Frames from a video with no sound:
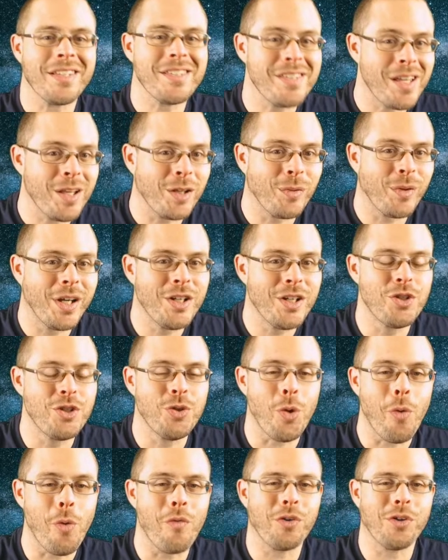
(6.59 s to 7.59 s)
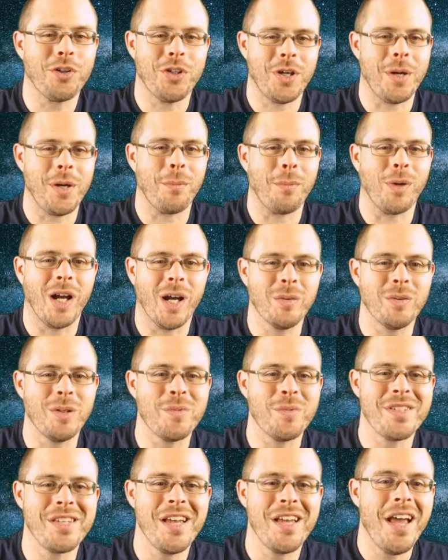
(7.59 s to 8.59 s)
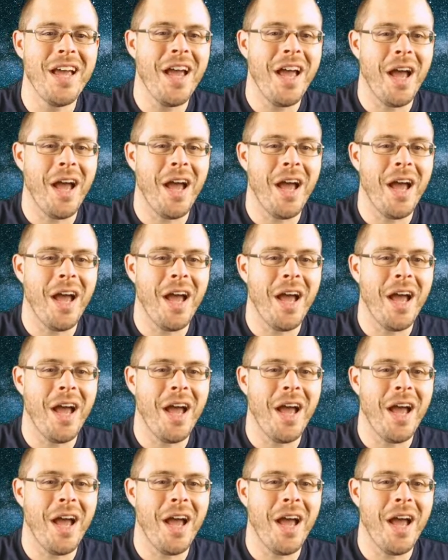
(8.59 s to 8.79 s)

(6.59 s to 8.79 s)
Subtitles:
acceleration over time problems.